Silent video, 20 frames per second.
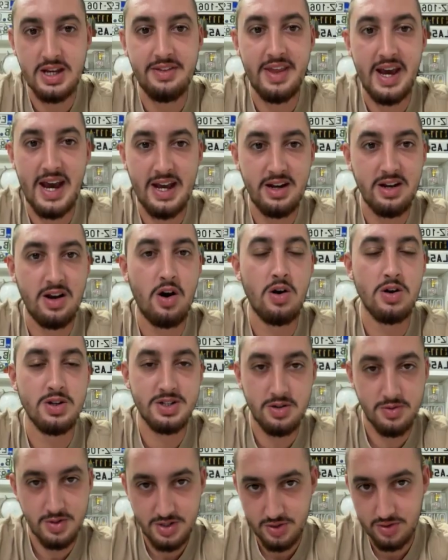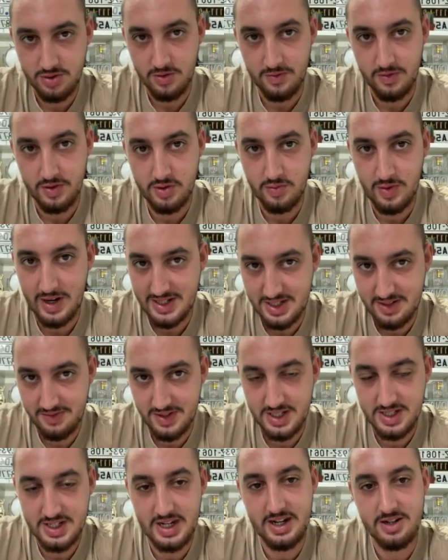and that also is true for the rest of
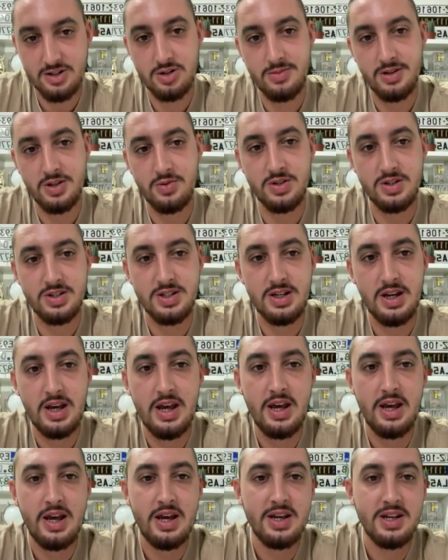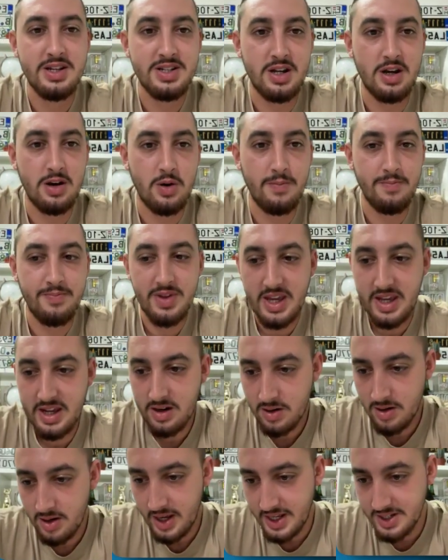these attributes. So
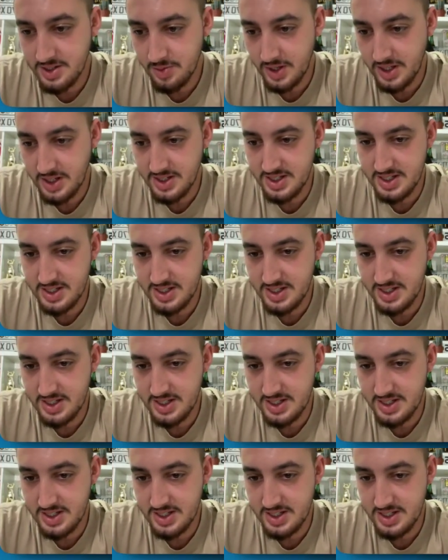here, as we can